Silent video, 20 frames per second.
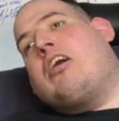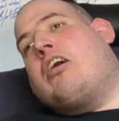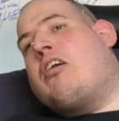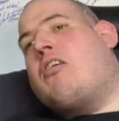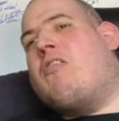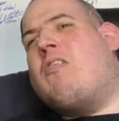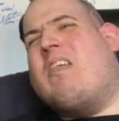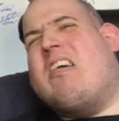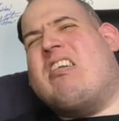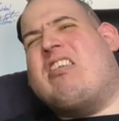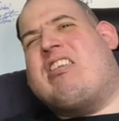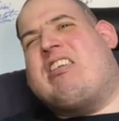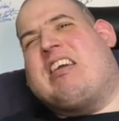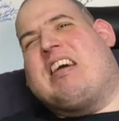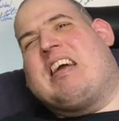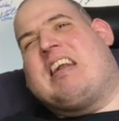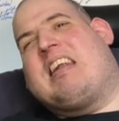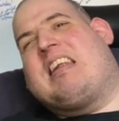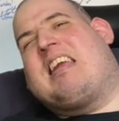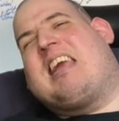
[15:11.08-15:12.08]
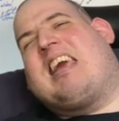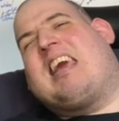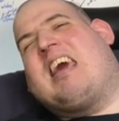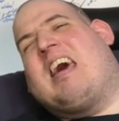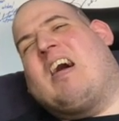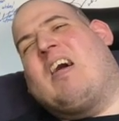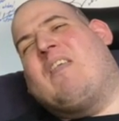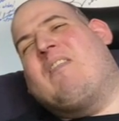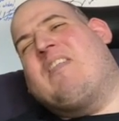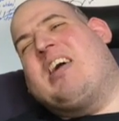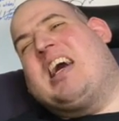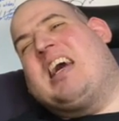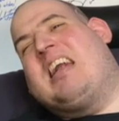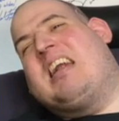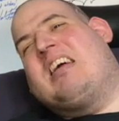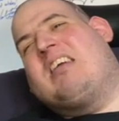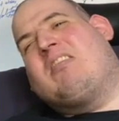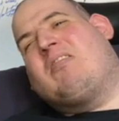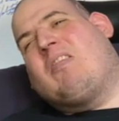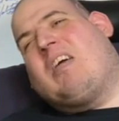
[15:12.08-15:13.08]
Christian come in
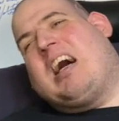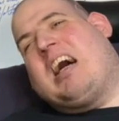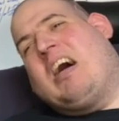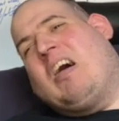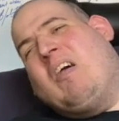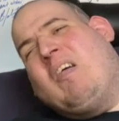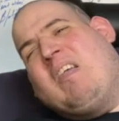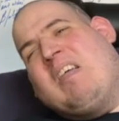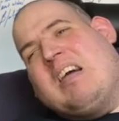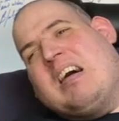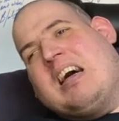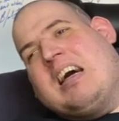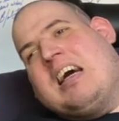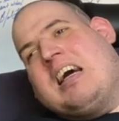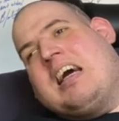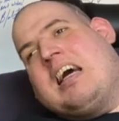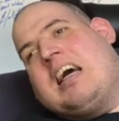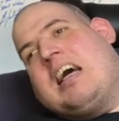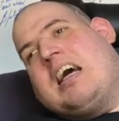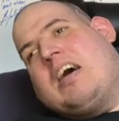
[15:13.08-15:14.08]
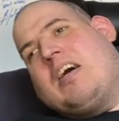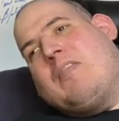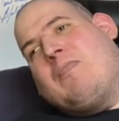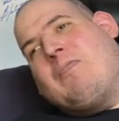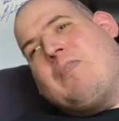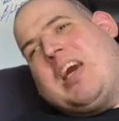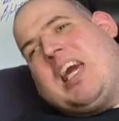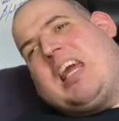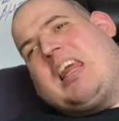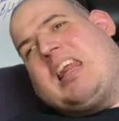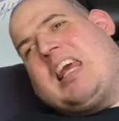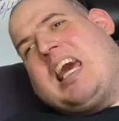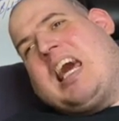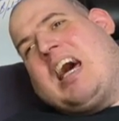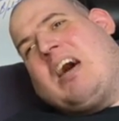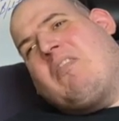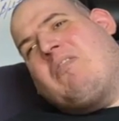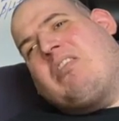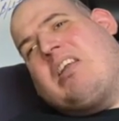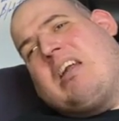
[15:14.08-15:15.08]
as well and beat the
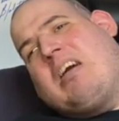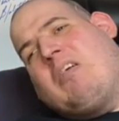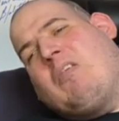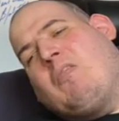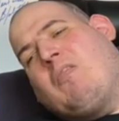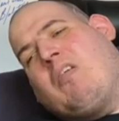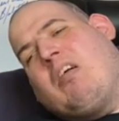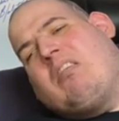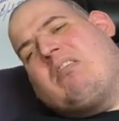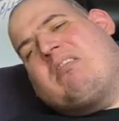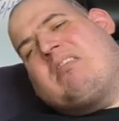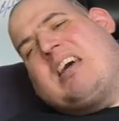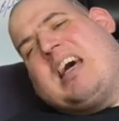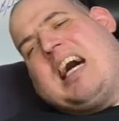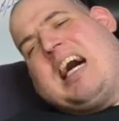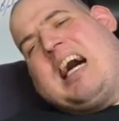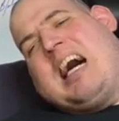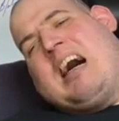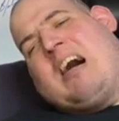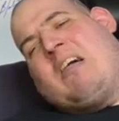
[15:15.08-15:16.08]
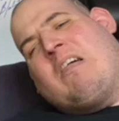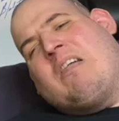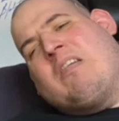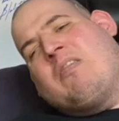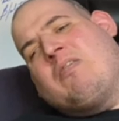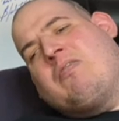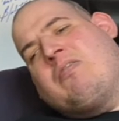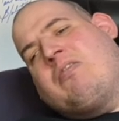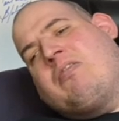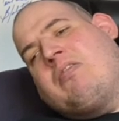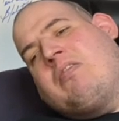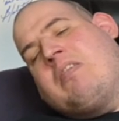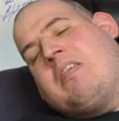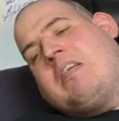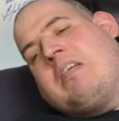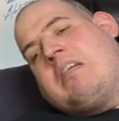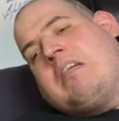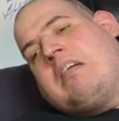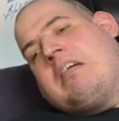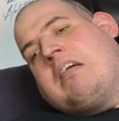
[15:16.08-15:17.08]
absolute what's it out of
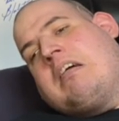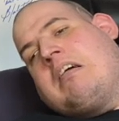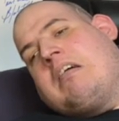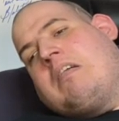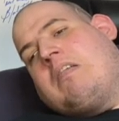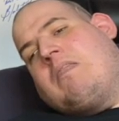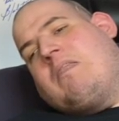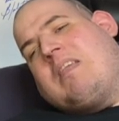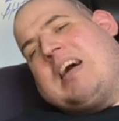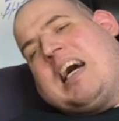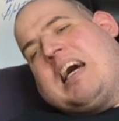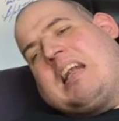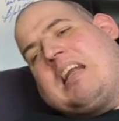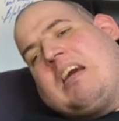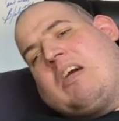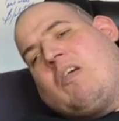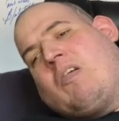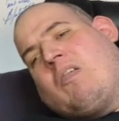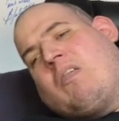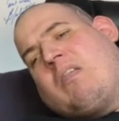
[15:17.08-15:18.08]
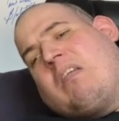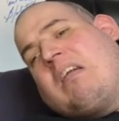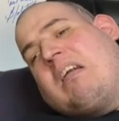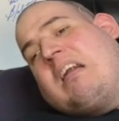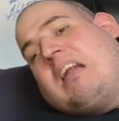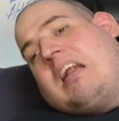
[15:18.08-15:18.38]
Randy Orton.